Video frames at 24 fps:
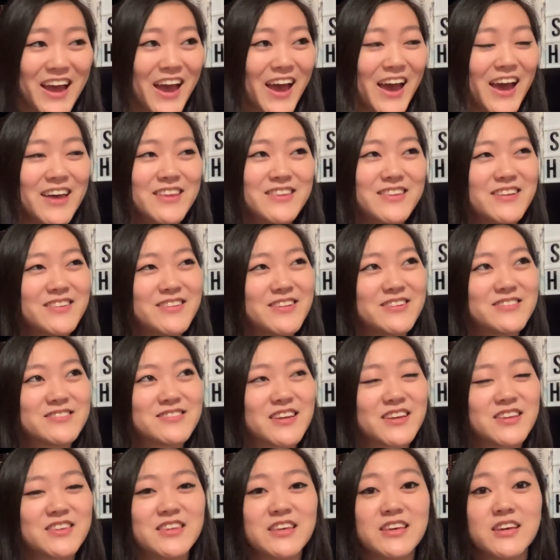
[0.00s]
And then there's
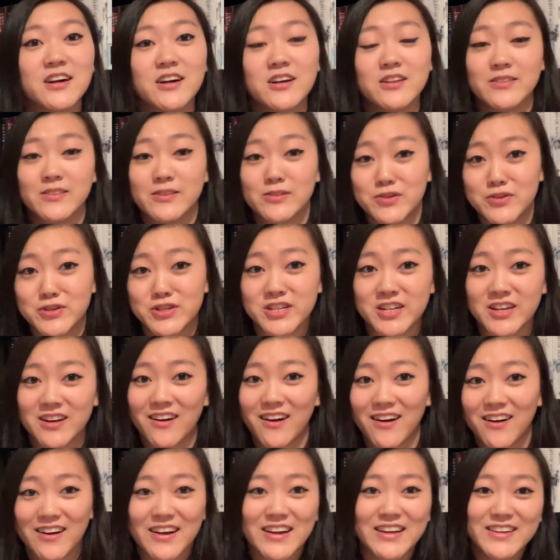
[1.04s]
like the
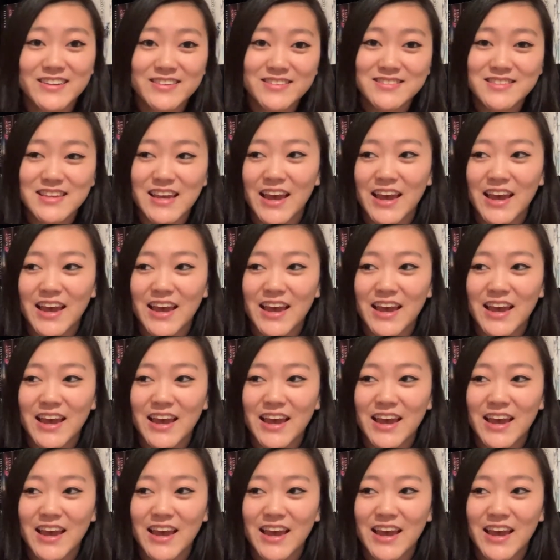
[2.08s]
Illusionaries,